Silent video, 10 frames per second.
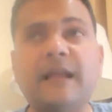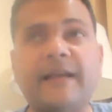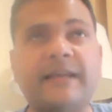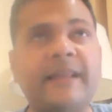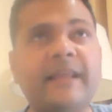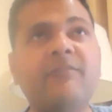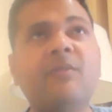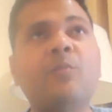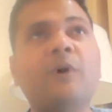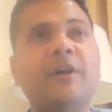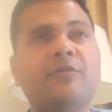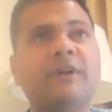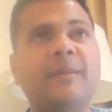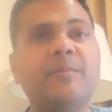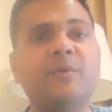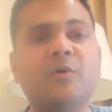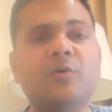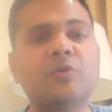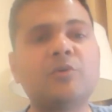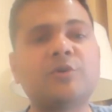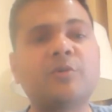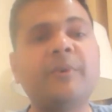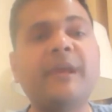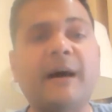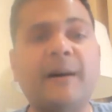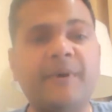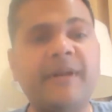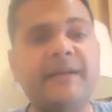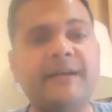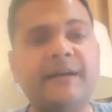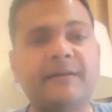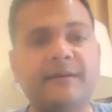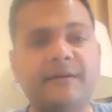at any given point of time, your tool should be updated